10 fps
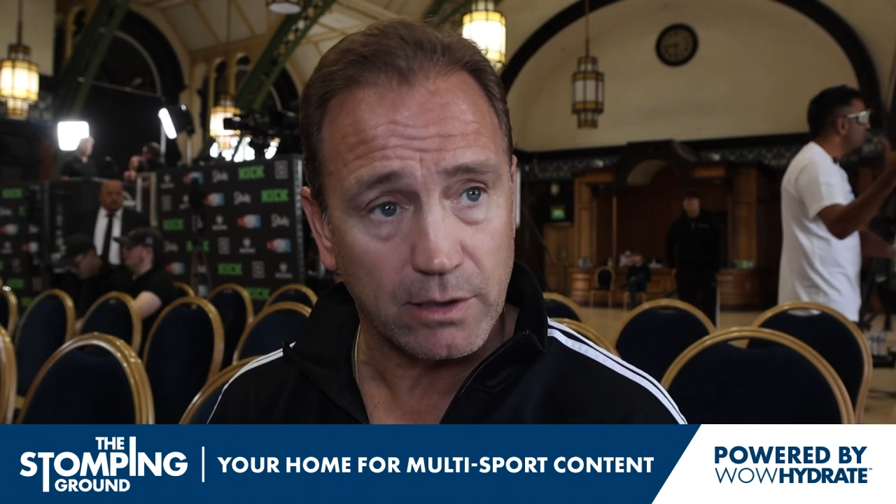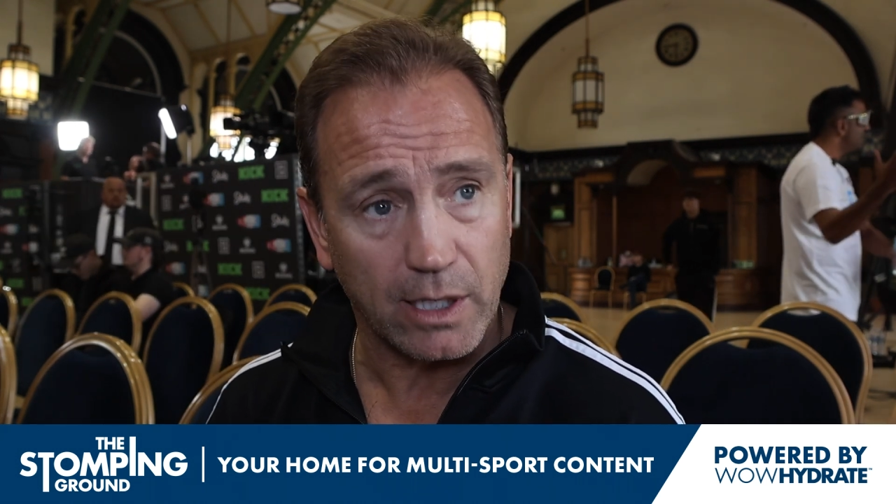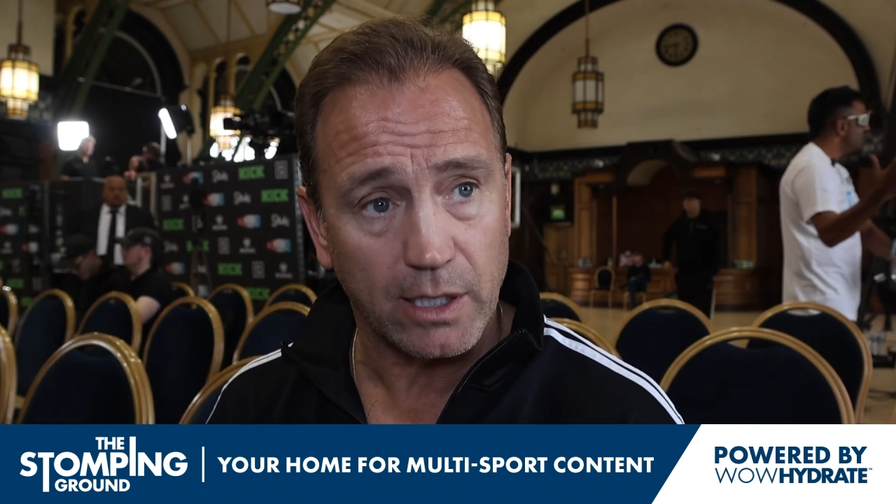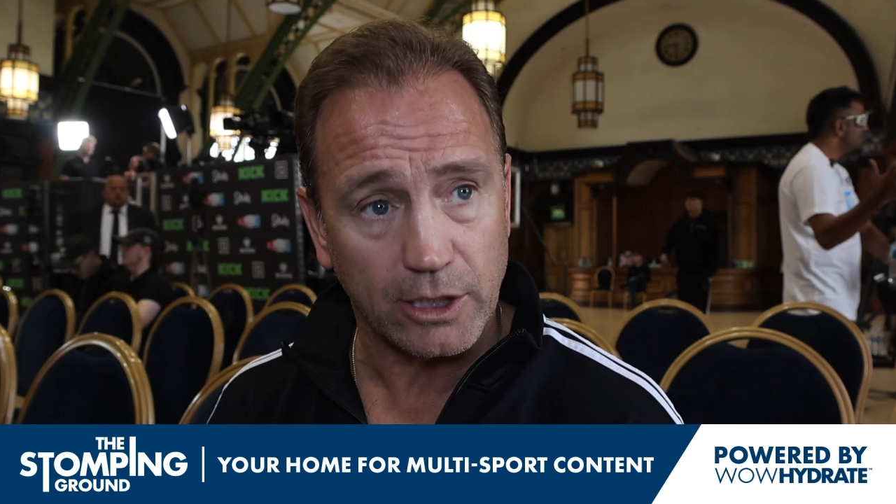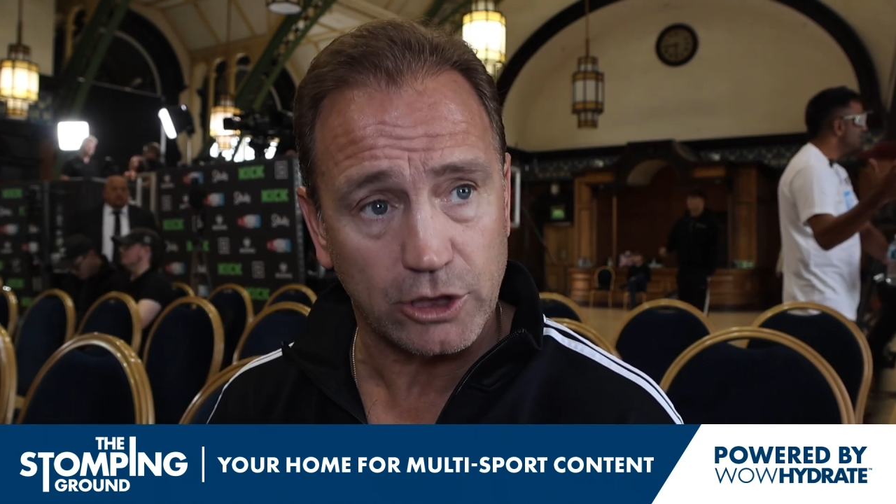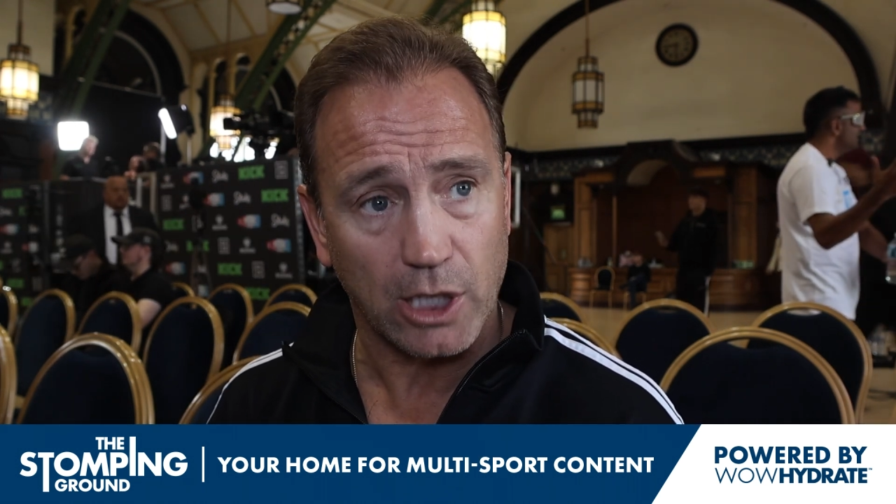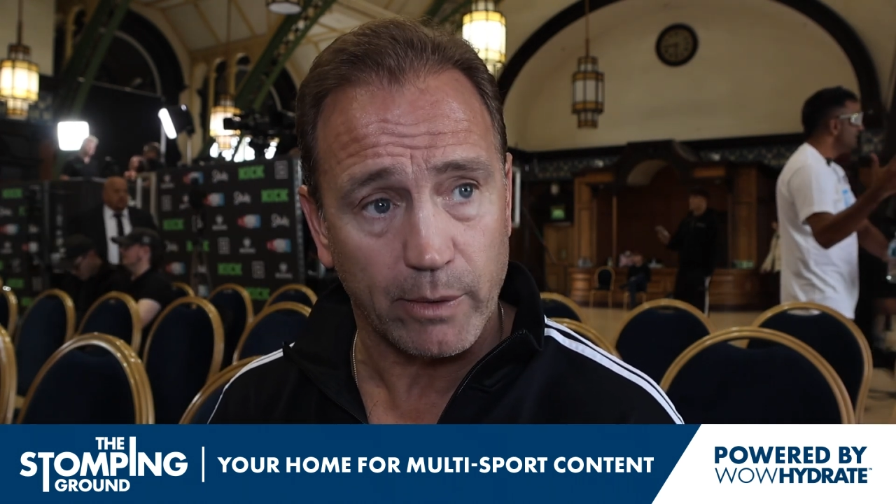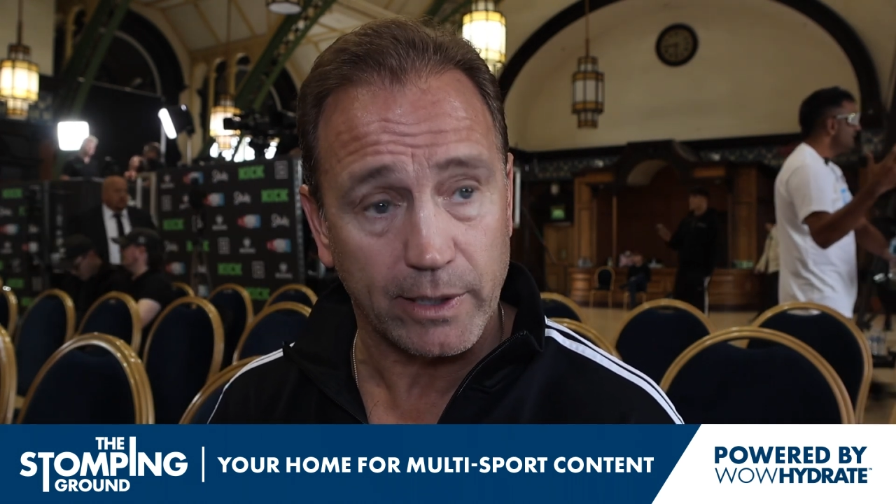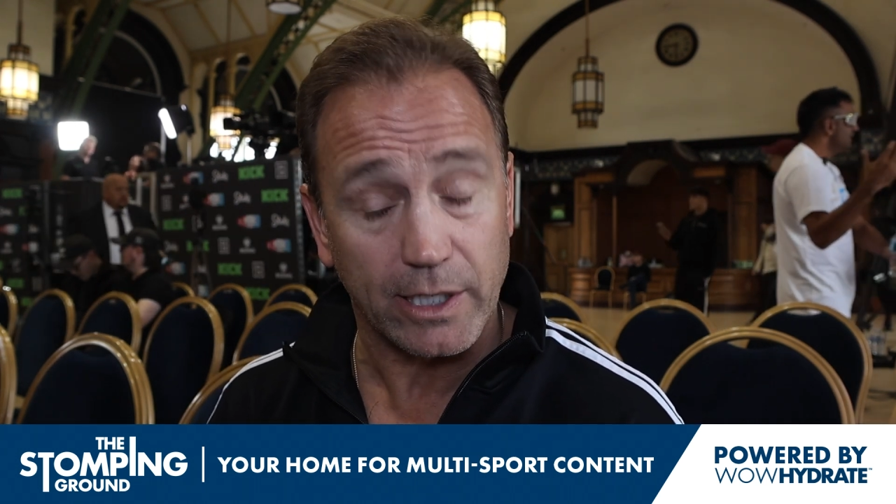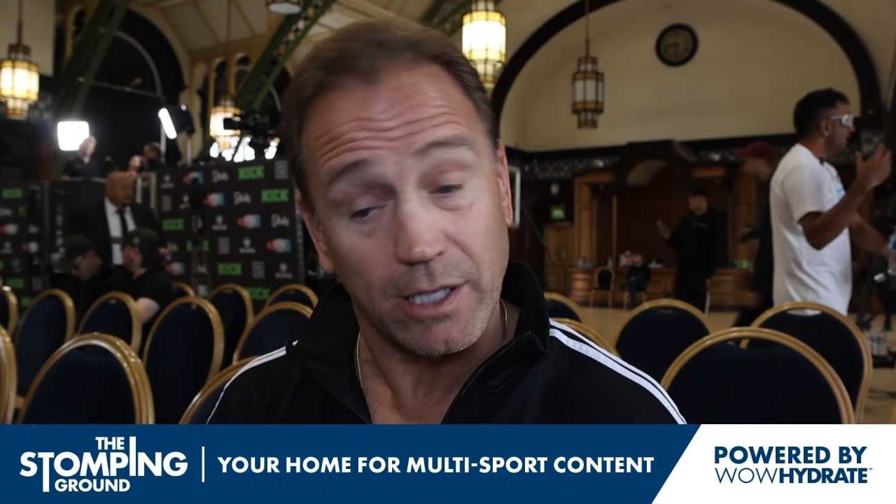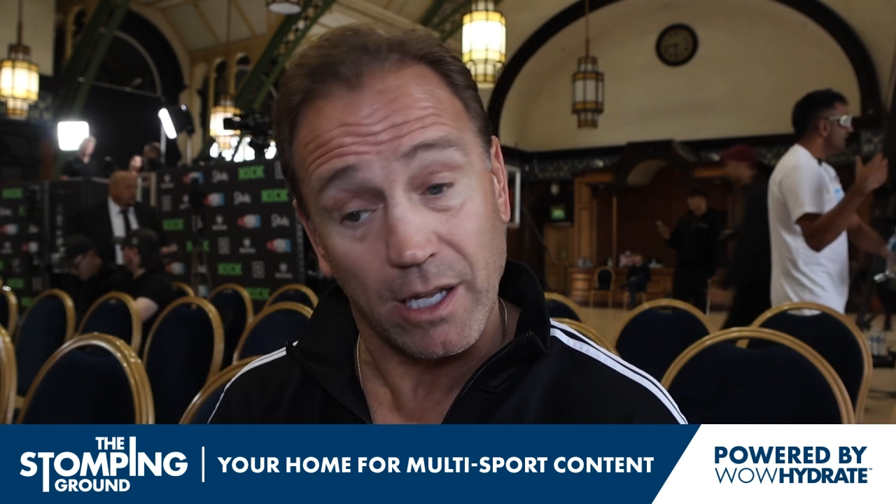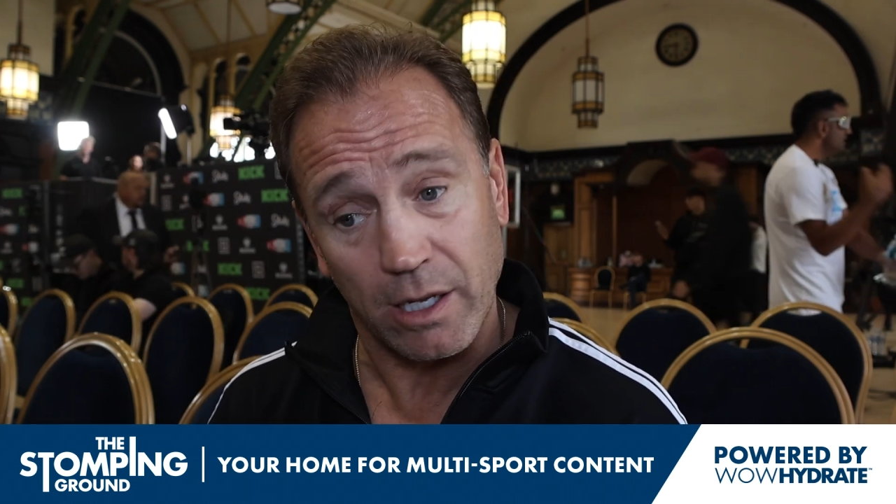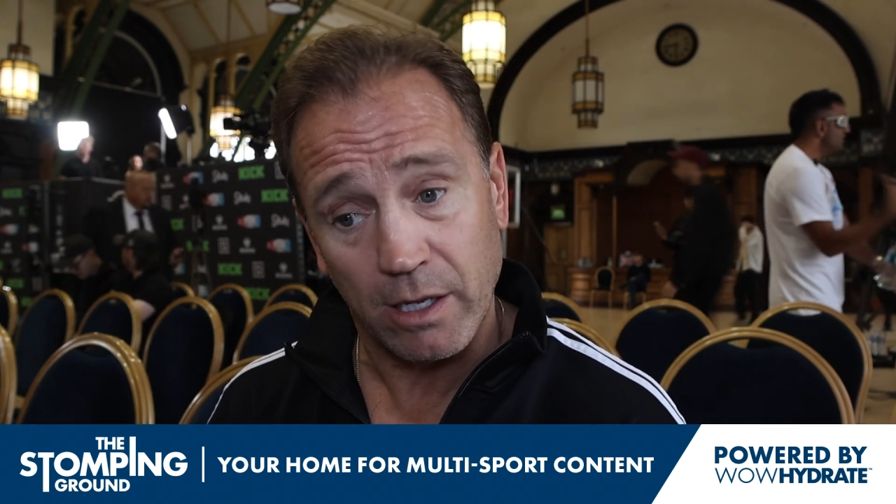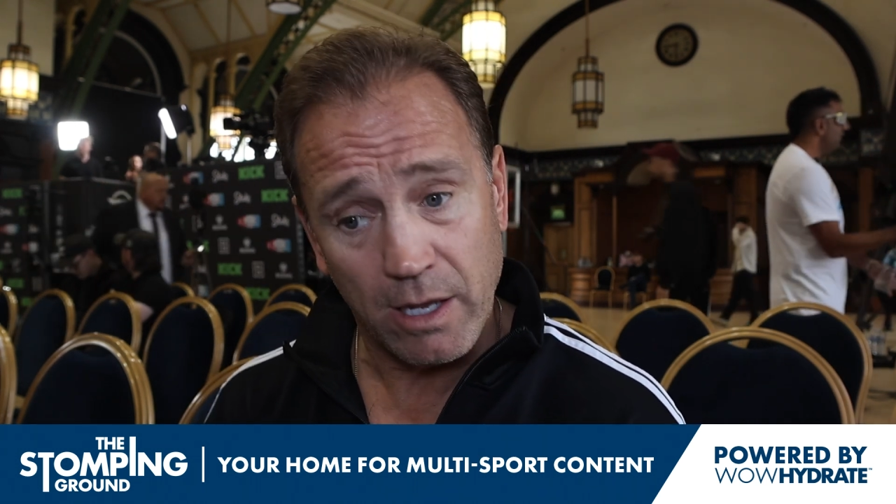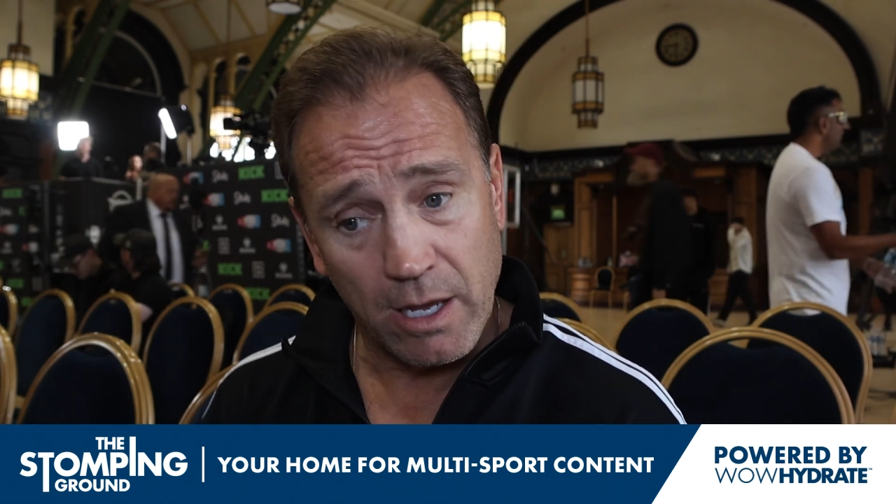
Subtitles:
Yeah, it's showing. And